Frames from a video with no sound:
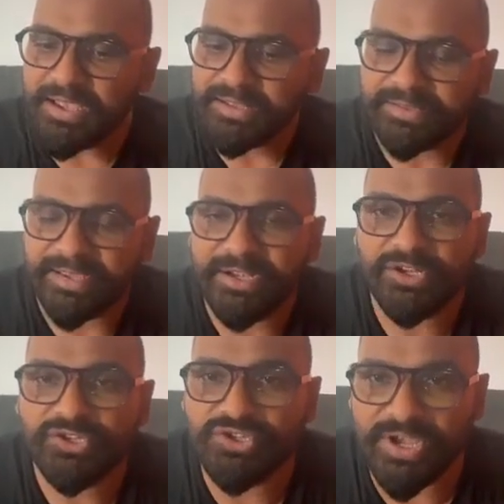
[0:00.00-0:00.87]

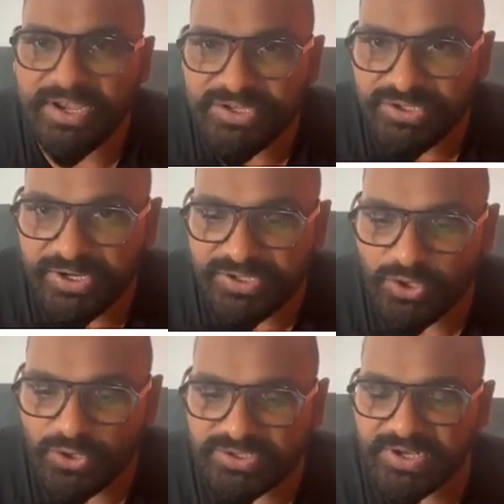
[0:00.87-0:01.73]
that change the
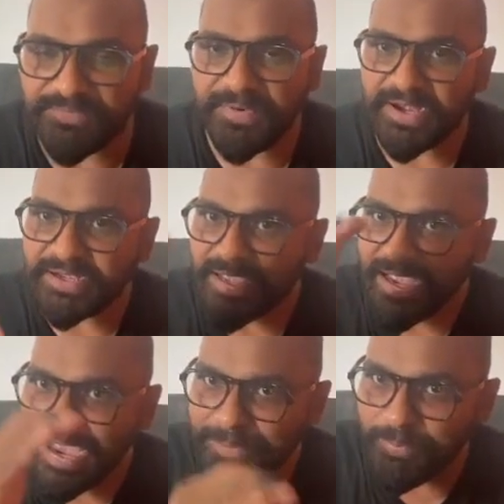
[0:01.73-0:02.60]
digoxin effect.
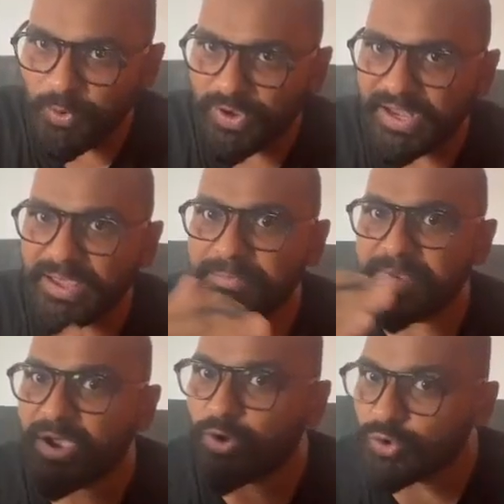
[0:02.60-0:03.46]

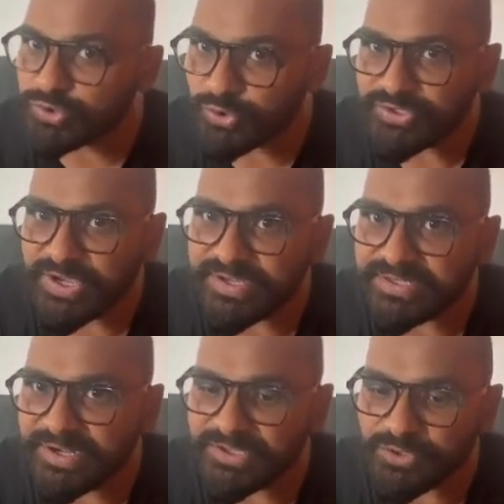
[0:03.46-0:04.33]
Hypokalemia also change
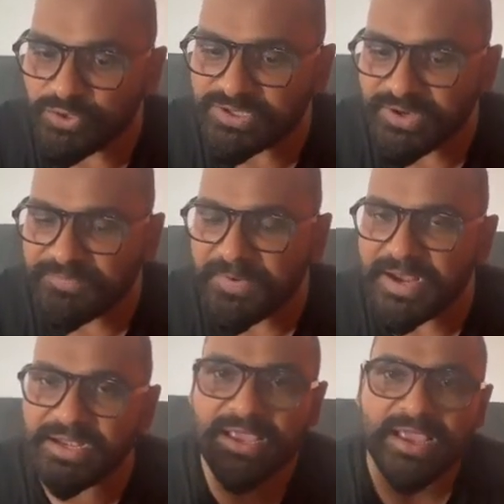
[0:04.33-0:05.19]
the digoxin
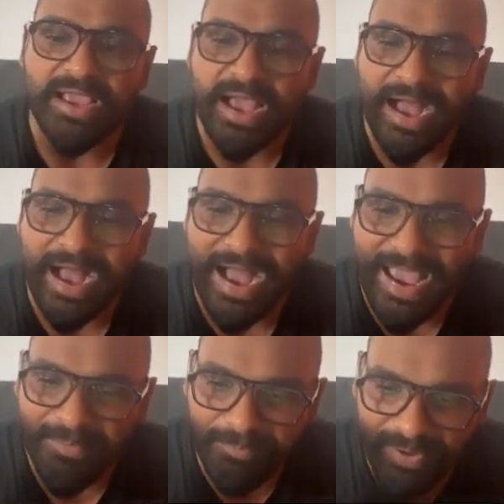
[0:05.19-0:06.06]
effect.
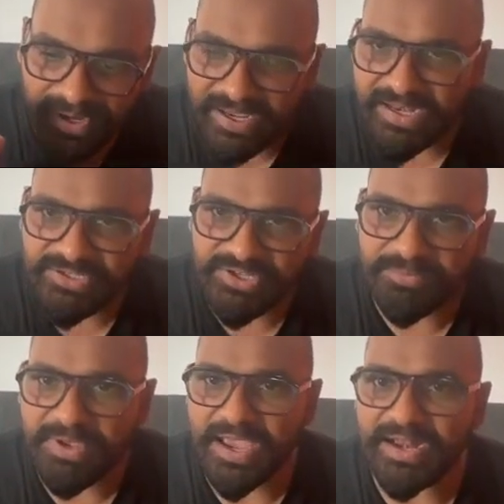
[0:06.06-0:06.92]

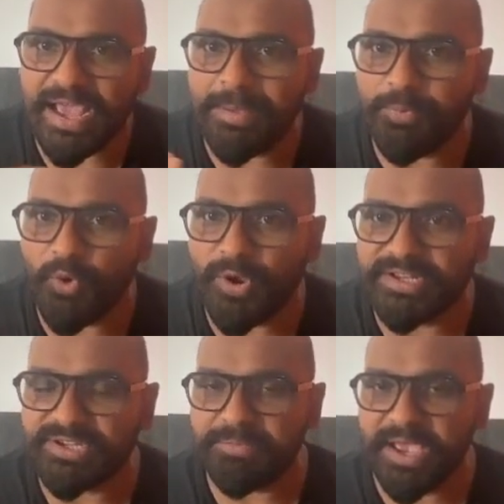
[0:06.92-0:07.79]
Hypercalcemia and
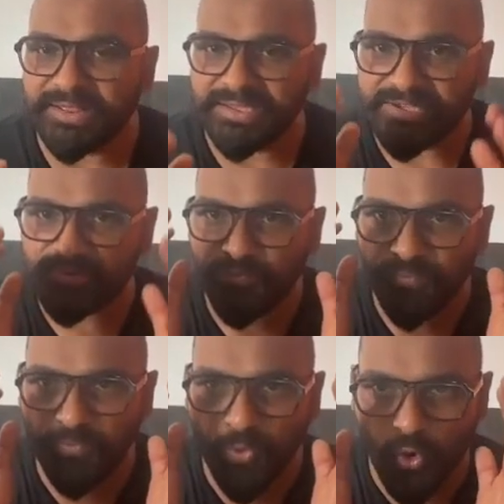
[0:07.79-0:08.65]
hypocalcemia, these
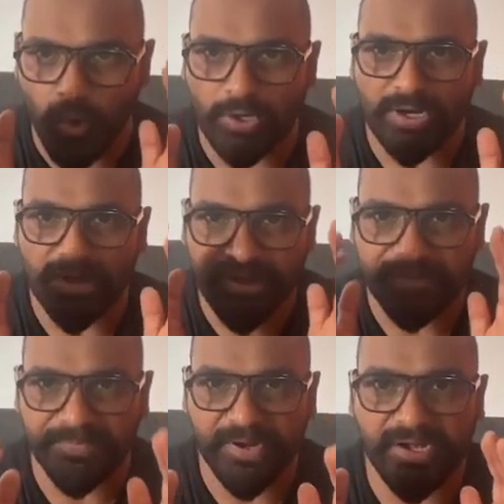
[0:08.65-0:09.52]
four
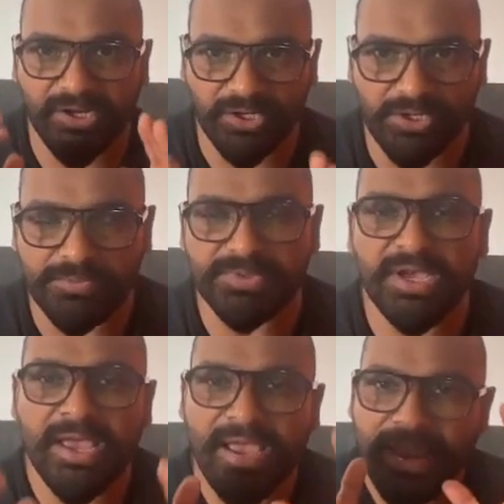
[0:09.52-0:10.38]
different terms,
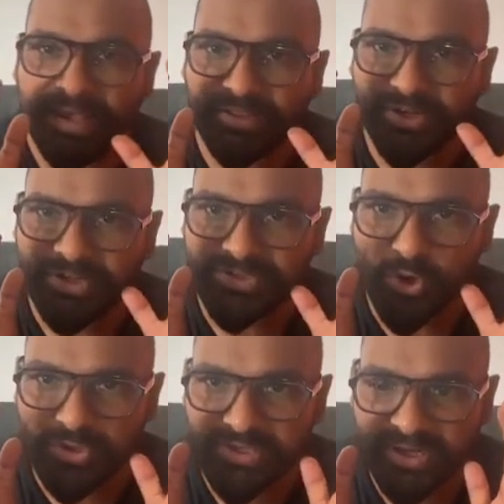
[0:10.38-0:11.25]
and the
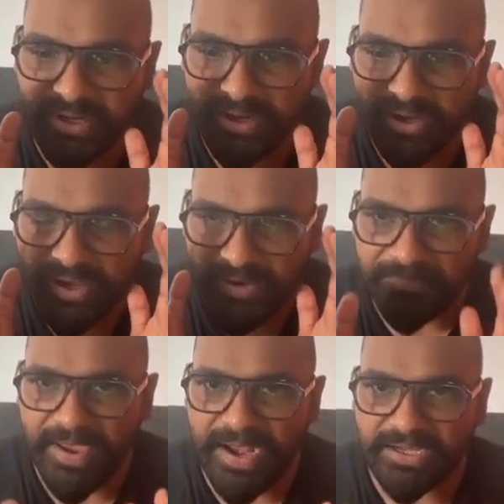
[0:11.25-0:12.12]
digoxin
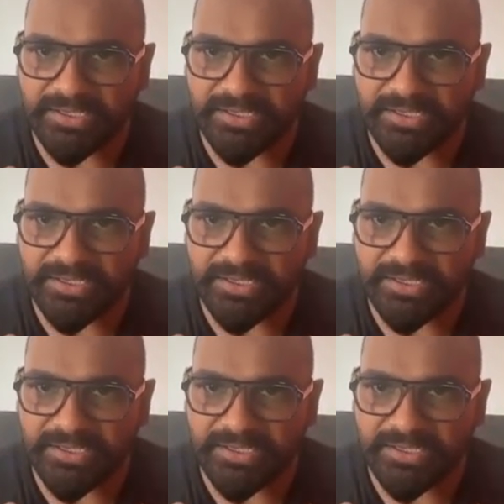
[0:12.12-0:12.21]
effect,